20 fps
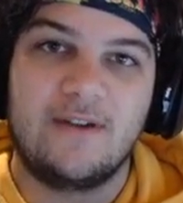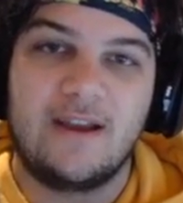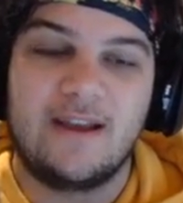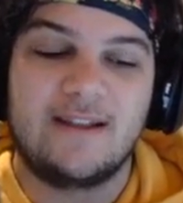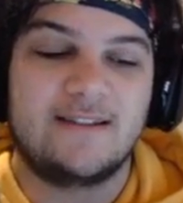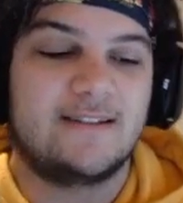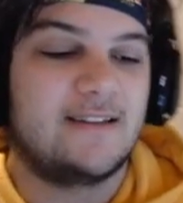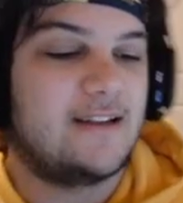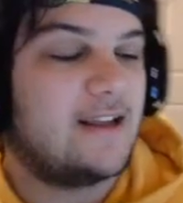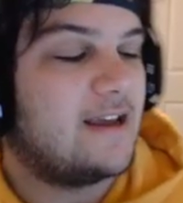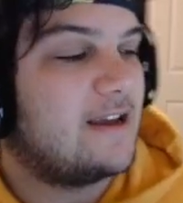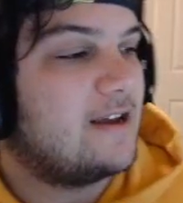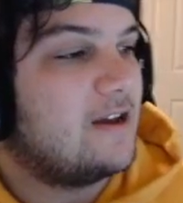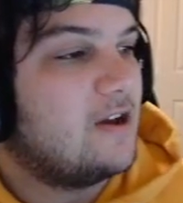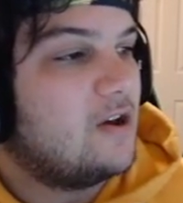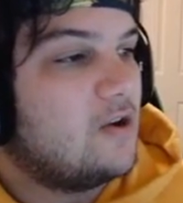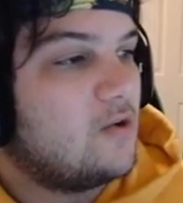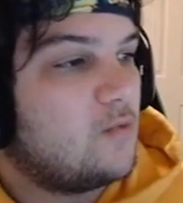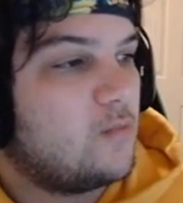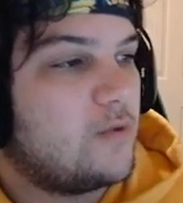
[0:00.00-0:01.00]
and today
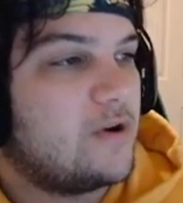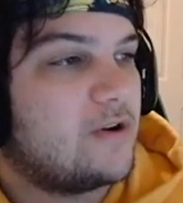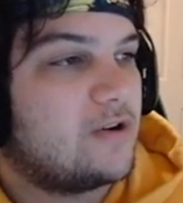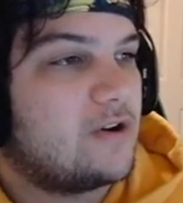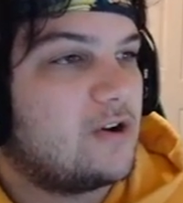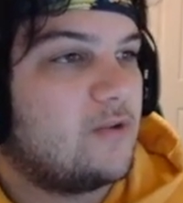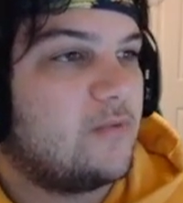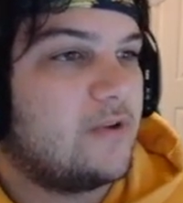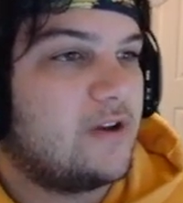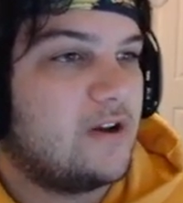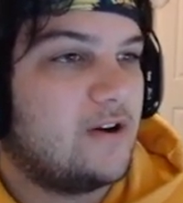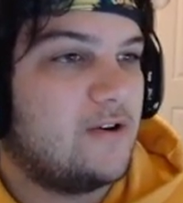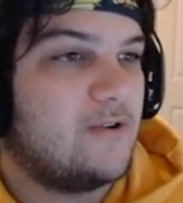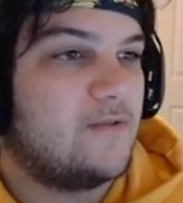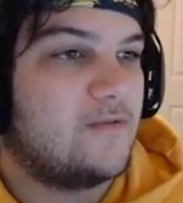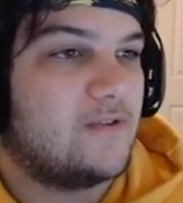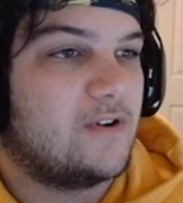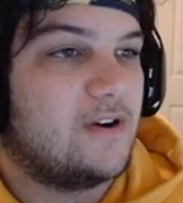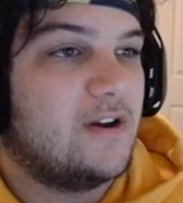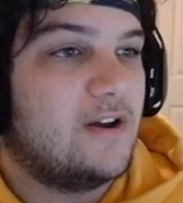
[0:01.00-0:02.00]
we are going
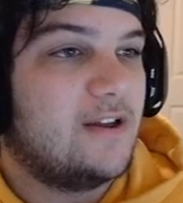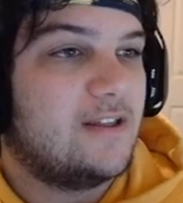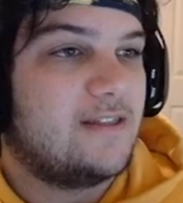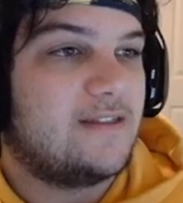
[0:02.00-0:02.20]
over